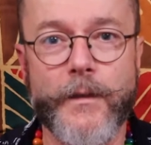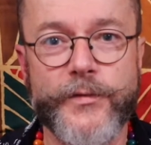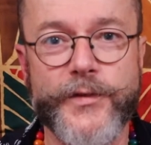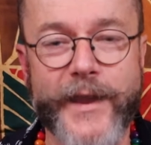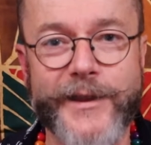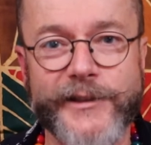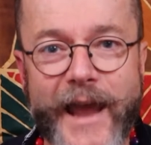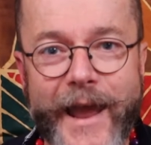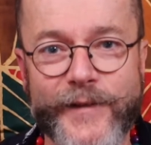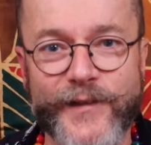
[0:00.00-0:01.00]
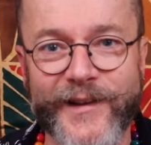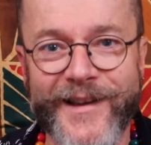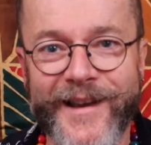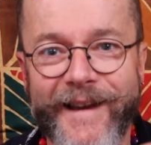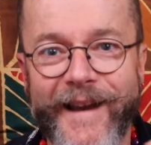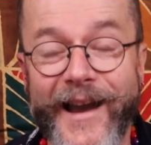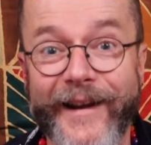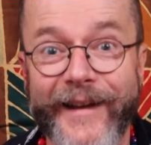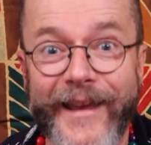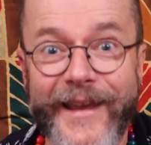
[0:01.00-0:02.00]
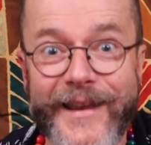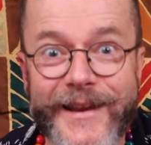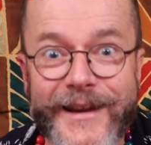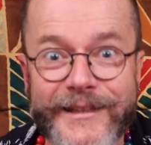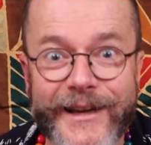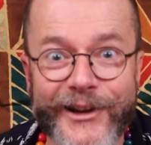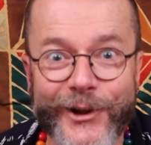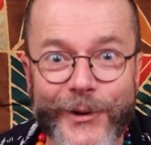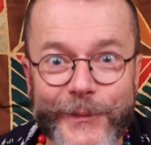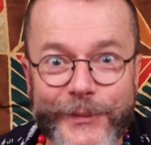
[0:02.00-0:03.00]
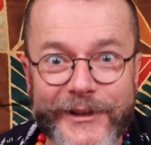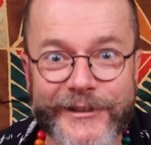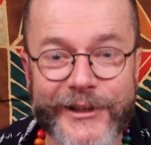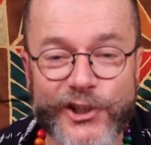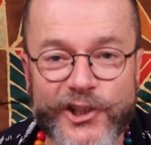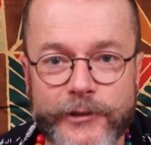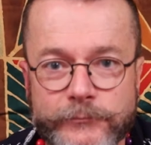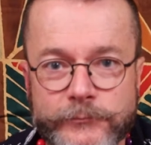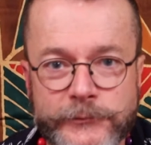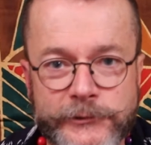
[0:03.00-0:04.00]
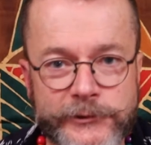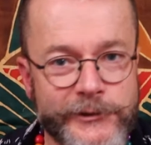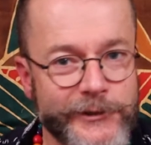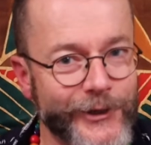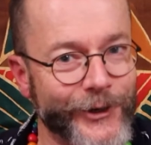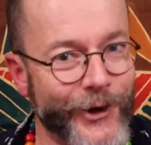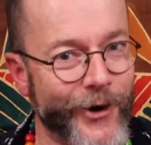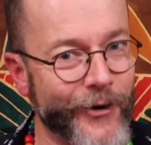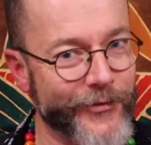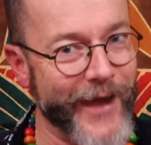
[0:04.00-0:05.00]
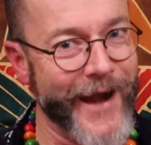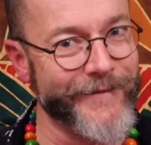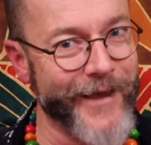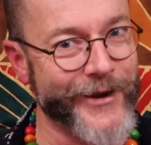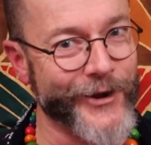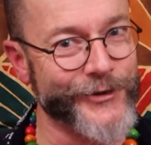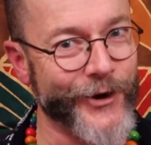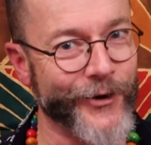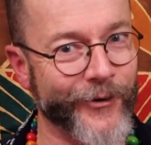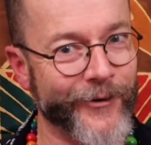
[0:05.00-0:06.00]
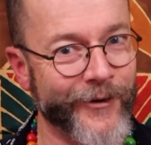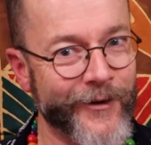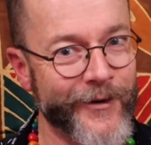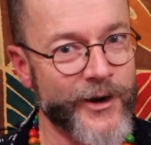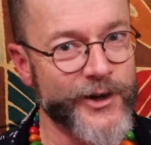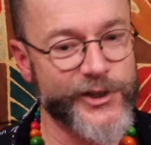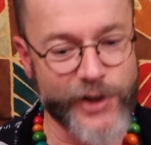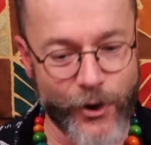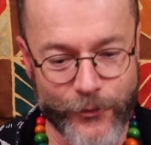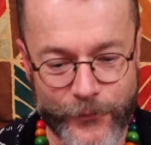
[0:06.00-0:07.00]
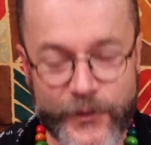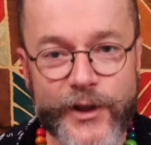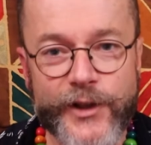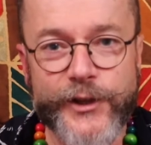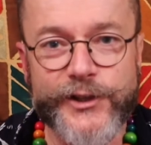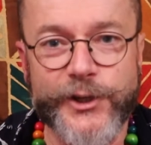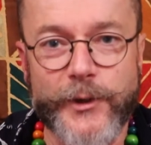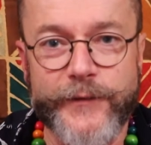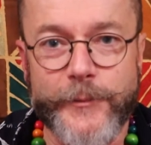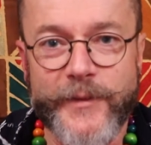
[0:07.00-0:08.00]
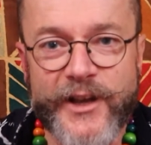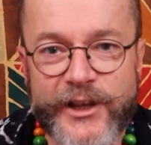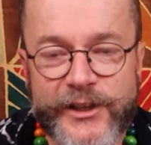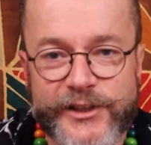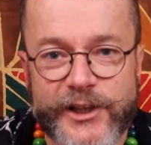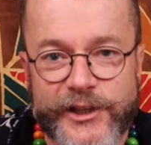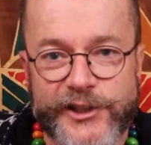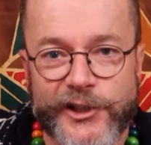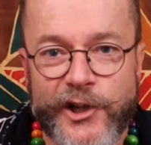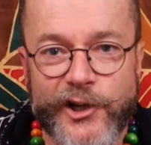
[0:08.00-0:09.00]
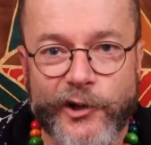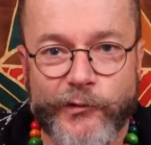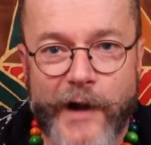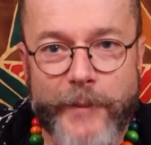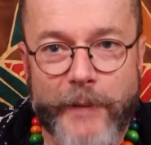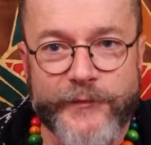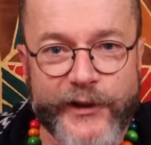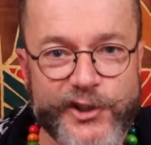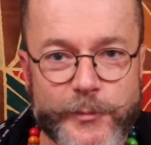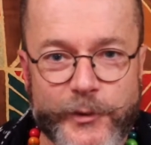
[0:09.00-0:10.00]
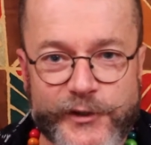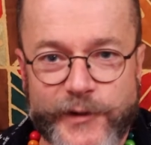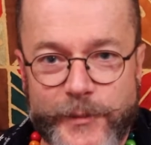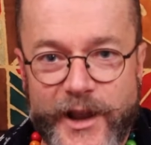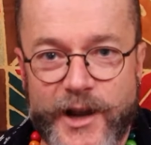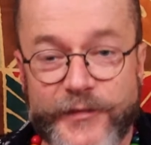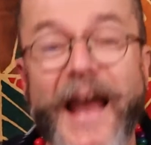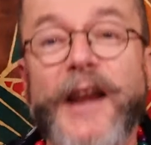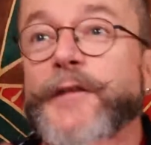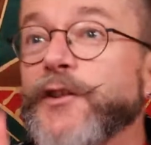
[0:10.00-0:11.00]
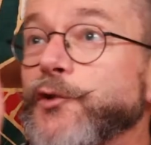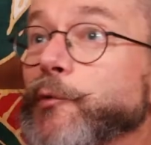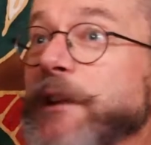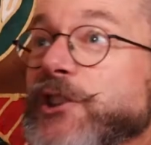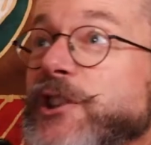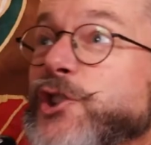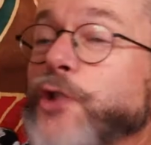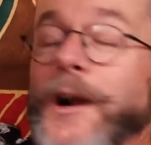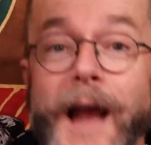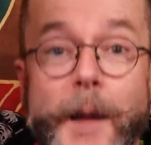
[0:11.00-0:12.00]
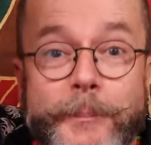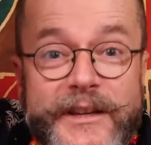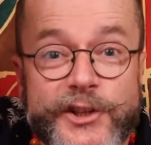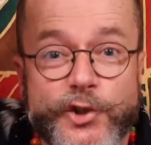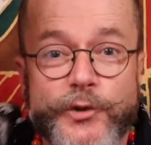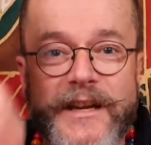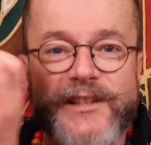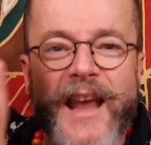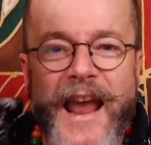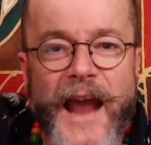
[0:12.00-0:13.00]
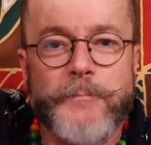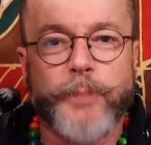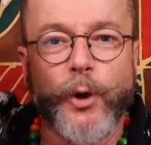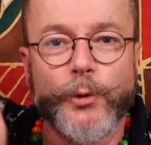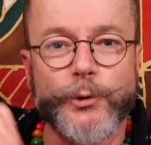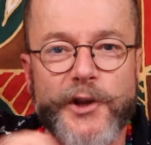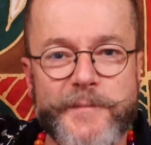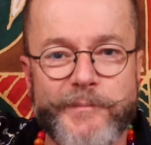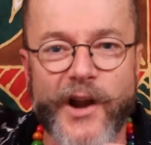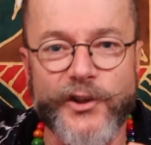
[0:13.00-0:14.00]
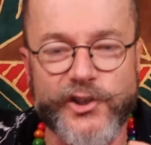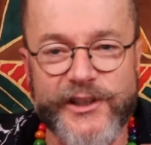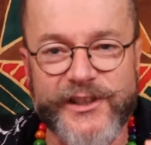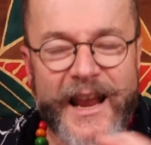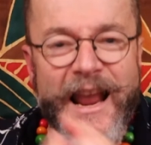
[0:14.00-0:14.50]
They could have an eating competition. Oh, that they could do. So the two of them started to grub up vegetables from the earth. Elephant reached his trunk up into the trees and pulled off branches